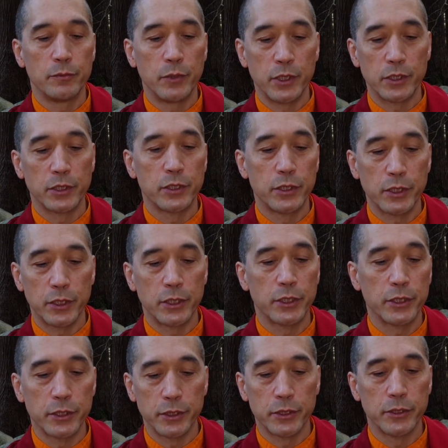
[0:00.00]
But
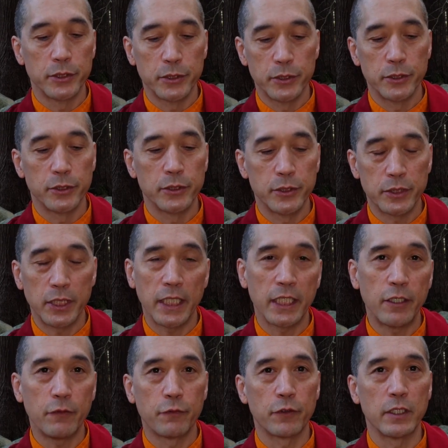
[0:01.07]

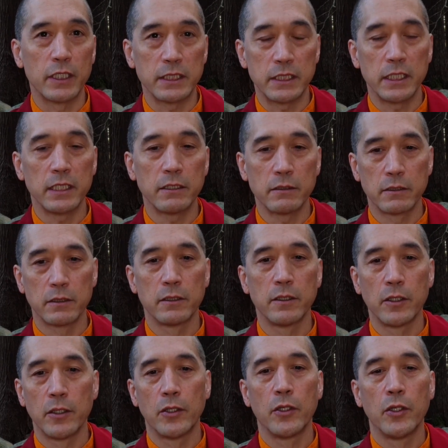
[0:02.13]
thank you for listening,
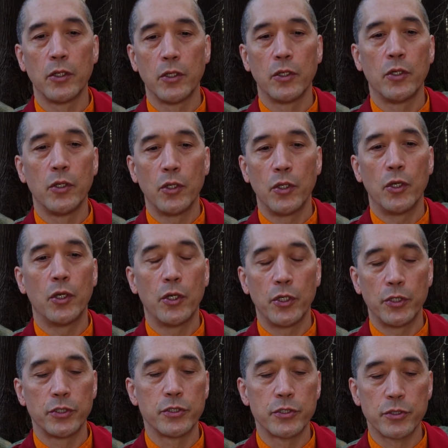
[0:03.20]

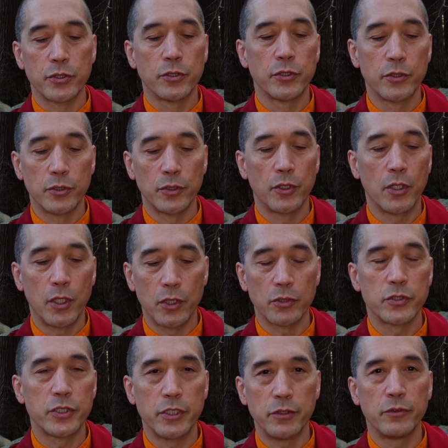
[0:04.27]
and I'll
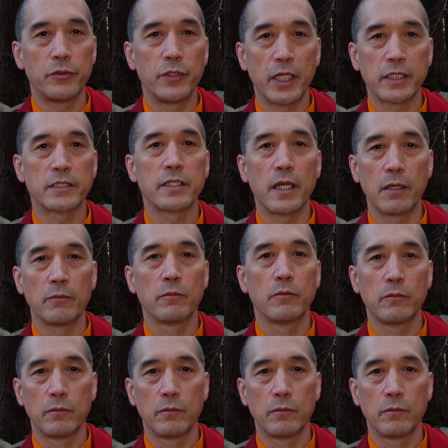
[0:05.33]
see you next time.